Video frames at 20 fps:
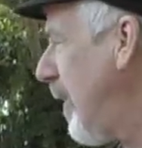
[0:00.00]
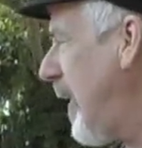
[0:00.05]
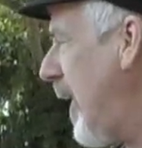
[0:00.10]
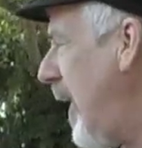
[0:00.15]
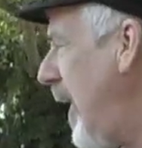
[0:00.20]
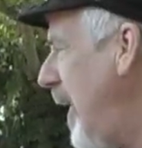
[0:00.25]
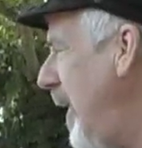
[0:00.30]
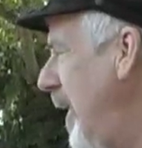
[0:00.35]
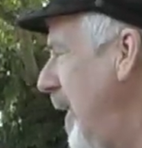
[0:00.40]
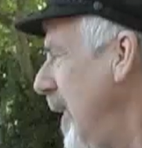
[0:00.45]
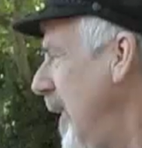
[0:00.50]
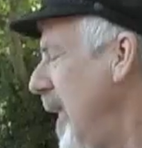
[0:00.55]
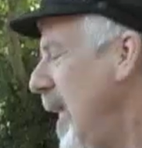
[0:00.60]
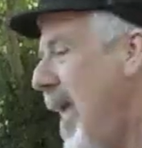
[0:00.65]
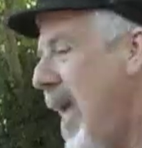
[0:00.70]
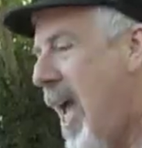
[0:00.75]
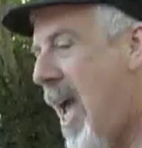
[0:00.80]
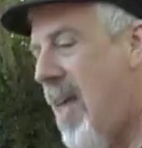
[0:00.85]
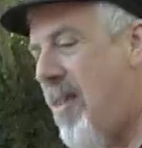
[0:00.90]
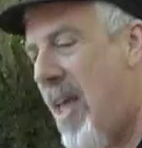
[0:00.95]
okay?
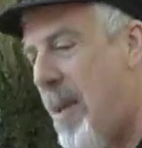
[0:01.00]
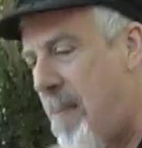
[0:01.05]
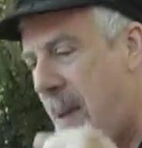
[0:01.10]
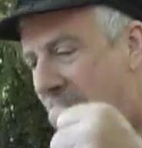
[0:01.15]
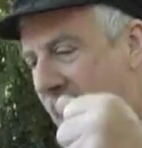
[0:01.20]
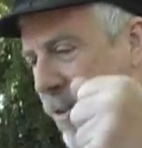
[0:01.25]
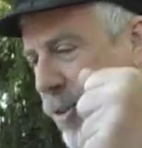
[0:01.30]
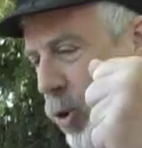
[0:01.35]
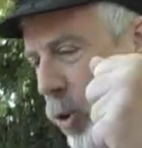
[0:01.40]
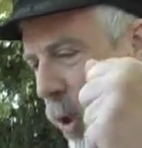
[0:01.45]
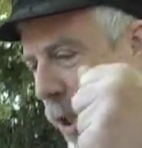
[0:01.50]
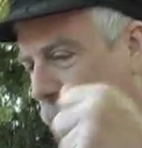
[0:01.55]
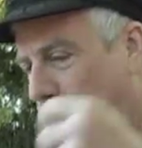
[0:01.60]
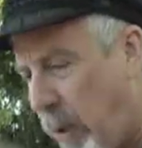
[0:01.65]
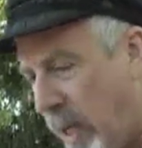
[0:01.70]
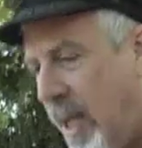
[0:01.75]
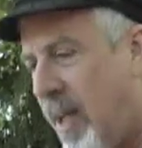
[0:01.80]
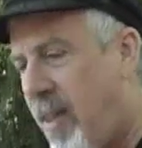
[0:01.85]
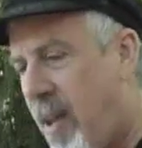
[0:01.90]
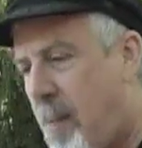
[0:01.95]
And they made you
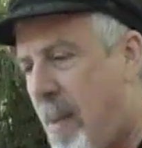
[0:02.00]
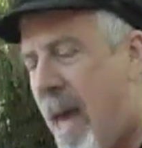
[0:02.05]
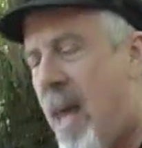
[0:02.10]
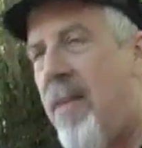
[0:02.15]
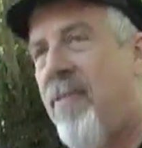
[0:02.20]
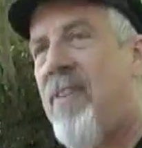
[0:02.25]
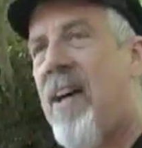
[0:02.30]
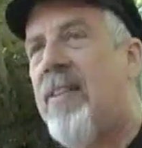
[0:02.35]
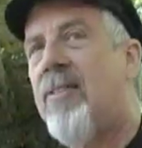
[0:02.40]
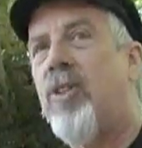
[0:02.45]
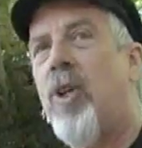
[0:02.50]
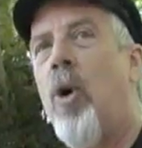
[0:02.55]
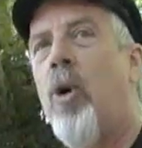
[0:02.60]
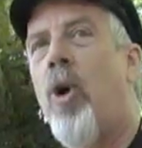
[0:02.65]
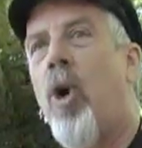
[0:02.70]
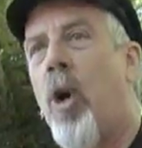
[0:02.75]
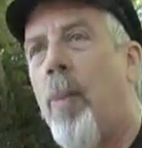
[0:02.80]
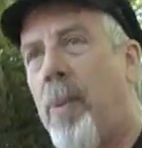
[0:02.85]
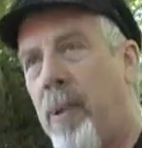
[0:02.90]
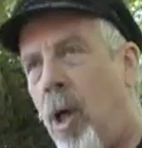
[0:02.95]
agree to their manifesto
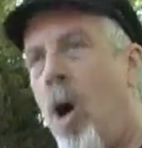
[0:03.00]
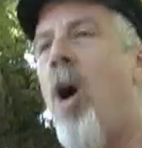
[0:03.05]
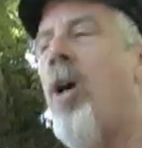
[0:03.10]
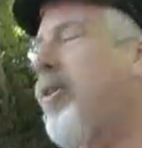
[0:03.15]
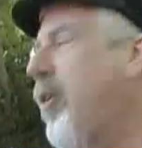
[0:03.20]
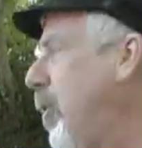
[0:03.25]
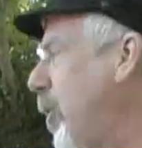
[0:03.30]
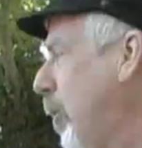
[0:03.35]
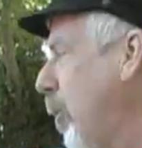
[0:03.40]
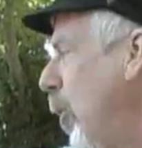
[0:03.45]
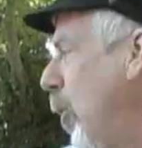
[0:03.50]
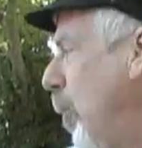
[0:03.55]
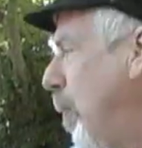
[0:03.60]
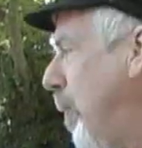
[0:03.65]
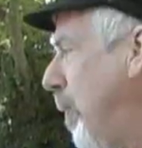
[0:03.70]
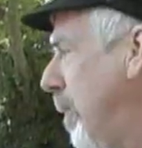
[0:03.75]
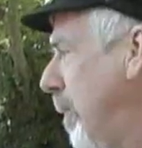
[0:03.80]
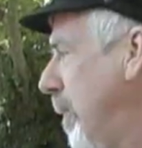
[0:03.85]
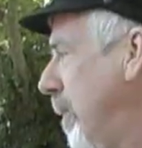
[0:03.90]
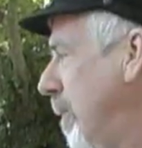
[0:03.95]
in order to belong to the group.
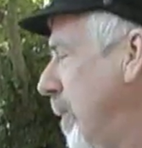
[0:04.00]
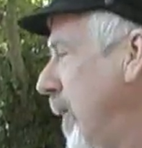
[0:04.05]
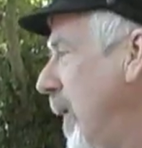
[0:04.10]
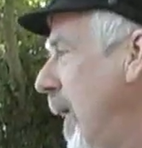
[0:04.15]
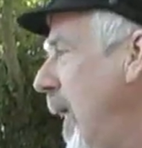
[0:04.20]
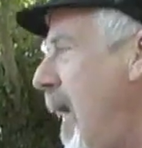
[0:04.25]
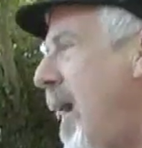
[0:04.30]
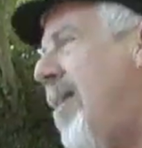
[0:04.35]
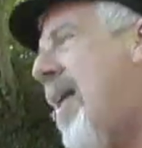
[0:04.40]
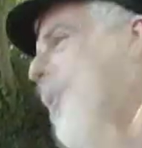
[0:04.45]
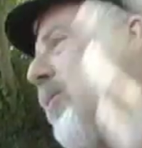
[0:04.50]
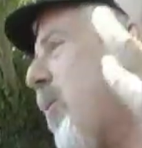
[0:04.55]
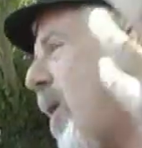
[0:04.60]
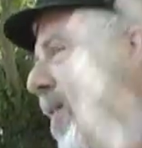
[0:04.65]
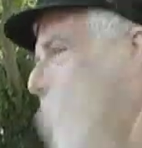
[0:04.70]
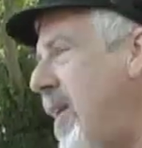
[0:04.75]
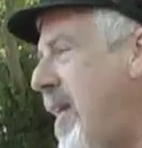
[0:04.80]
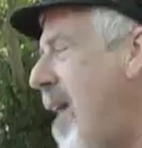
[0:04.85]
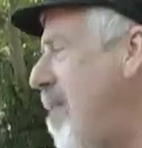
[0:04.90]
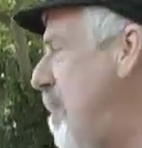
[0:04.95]
And that's why
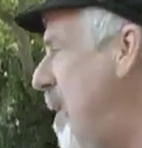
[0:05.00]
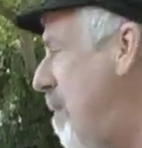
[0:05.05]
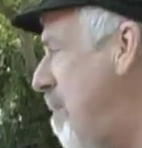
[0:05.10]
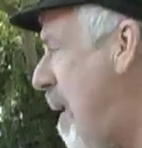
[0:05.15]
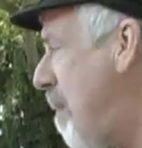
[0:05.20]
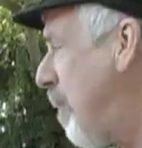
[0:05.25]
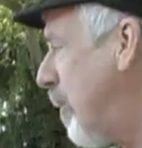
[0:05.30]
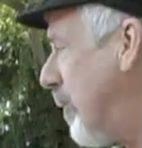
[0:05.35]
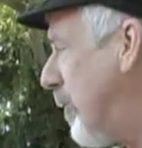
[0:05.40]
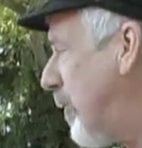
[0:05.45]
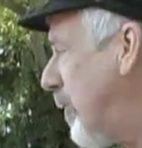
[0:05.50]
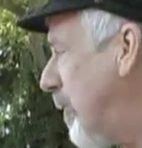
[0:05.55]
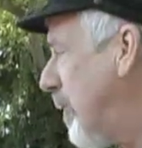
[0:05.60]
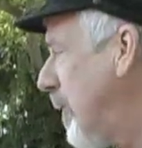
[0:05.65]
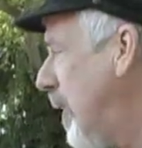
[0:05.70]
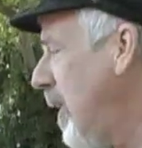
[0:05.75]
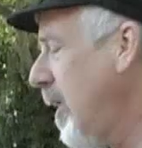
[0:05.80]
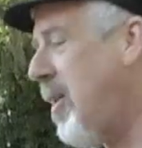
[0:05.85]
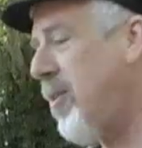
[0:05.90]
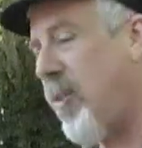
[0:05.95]
they didn't have many members,
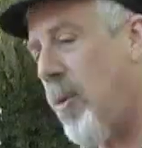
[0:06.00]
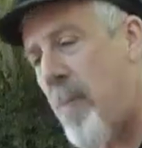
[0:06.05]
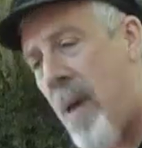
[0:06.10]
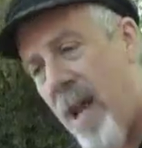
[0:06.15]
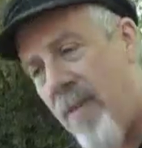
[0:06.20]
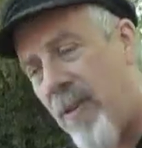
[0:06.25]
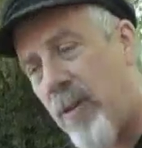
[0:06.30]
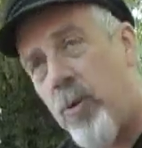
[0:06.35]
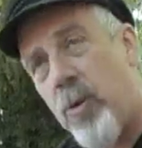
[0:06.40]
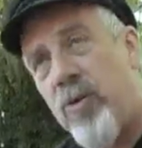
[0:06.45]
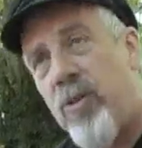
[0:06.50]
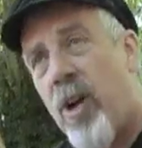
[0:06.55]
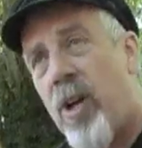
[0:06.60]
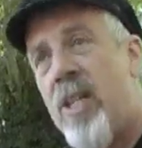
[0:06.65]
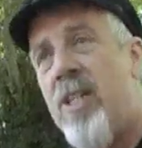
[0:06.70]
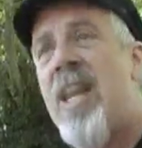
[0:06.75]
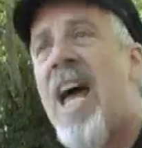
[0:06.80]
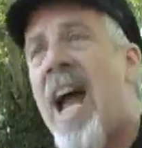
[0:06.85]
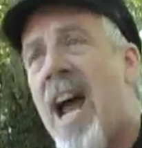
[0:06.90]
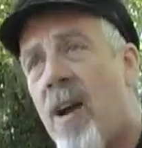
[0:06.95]
because their manifesto was
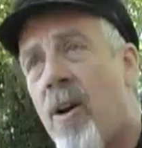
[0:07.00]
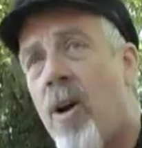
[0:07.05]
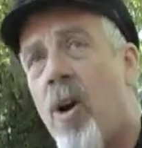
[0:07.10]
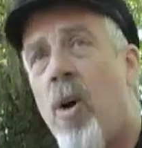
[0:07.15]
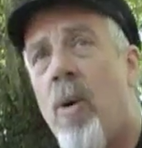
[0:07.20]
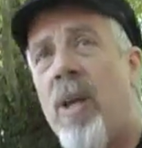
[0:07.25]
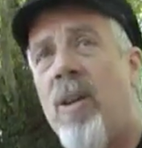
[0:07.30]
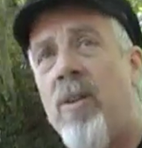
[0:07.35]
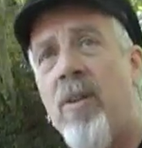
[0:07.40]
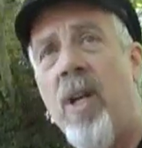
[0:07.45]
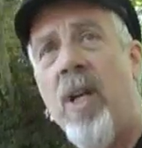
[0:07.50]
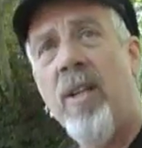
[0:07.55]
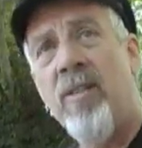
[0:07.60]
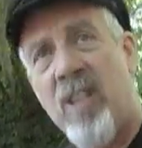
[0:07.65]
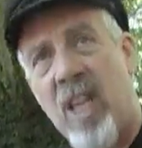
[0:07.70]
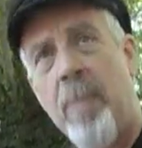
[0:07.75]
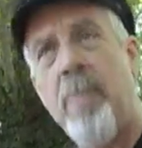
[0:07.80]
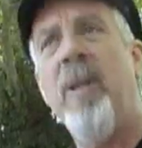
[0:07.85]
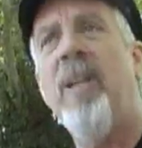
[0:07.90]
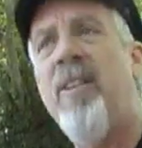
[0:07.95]
very narrow and
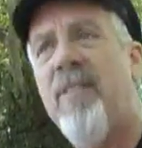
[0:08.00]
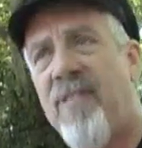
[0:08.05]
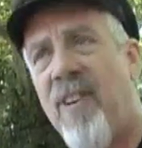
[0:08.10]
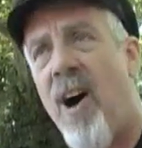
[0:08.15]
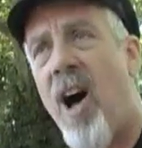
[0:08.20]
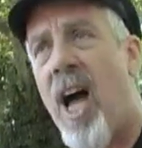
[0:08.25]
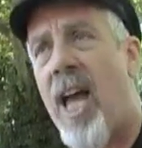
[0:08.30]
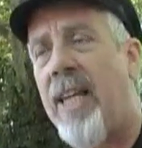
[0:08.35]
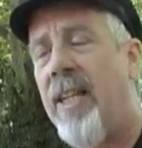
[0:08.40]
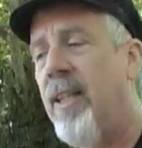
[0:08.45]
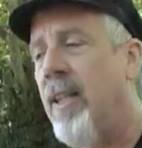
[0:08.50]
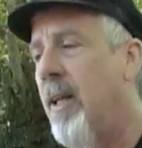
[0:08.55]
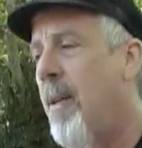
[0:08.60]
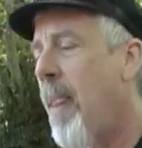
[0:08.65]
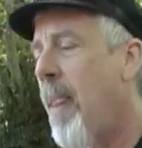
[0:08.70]
deeply defined.